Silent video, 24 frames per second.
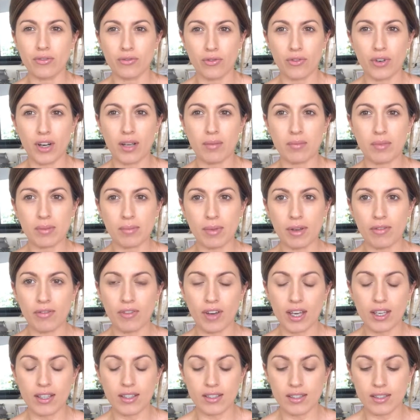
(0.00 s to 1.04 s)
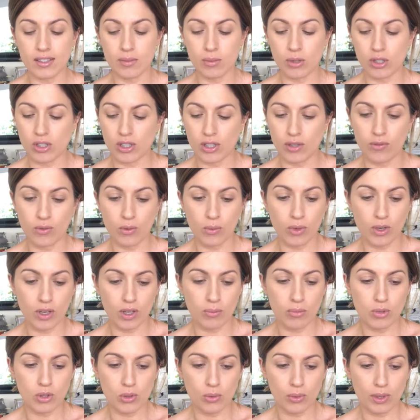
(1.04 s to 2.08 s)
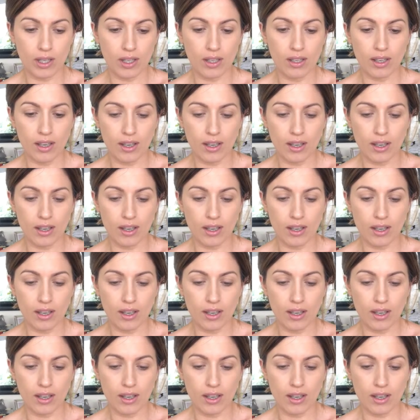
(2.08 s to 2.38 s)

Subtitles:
frames my face, especially for when I'm doing